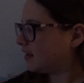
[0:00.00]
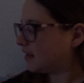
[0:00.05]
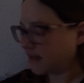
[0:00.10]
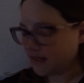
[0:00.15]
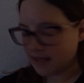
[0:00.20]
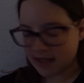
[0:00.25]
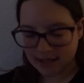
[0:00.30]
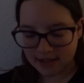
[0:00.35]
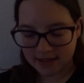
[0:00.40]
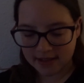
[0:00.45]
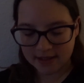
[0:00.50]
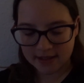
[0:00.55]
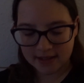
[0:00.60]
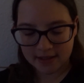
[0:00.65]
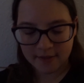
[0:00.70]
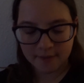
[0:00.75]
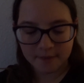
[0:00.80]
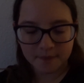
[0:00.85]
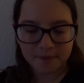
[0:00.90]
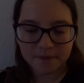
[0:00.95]
Yes.
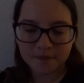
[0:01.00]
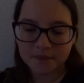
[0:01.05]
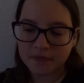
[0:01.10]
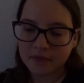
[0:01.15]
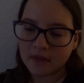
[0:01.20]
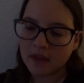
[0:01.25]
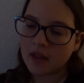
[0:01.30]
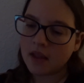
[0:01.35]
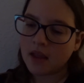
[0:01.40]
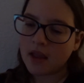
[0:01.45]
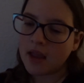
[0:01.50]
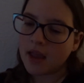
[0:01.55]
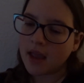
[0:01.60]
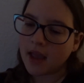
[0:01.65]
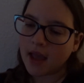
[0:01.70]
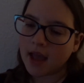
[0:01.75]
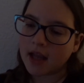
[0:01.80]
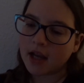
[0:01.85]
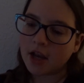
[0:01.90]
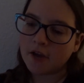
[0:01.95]

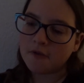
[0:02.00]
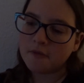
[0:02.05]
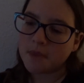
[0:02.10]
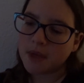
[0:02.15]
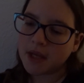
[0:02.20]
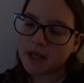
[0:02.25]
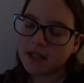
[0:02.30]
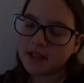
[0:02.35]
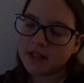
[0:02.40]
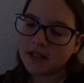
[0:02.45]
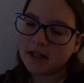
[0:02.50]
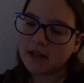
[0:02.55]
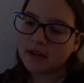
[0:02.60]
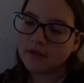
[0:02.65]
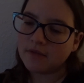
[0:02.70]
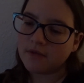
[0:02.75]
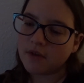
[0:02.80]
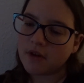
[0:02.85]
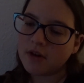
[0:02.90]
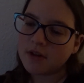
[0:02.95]
And I've picked the
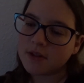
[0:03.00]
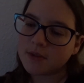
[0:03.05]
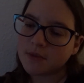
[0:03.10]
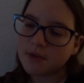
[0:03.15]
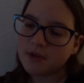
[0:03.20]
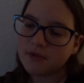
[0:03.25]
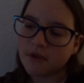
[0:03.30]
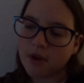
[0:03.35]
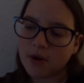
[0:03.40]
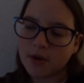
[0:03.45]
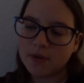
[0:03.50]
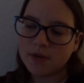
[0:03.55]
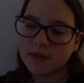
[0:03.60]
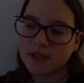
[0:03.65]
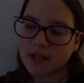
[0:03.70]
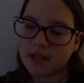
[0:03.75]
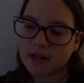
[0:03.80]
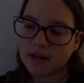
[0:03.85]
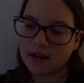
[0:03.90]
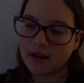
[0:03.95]
raspberry rose
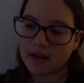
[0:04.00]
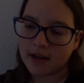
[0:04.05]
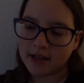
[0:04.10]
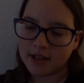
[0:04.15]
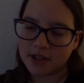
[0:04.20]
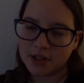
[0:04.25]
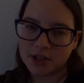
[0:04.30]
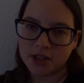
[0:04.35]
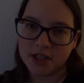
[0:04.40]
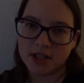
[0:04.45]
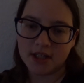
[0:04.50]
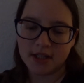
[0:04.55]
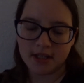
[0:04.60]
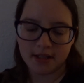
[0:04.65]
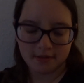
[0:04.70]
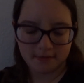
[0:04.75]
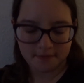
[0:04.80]
and lychee.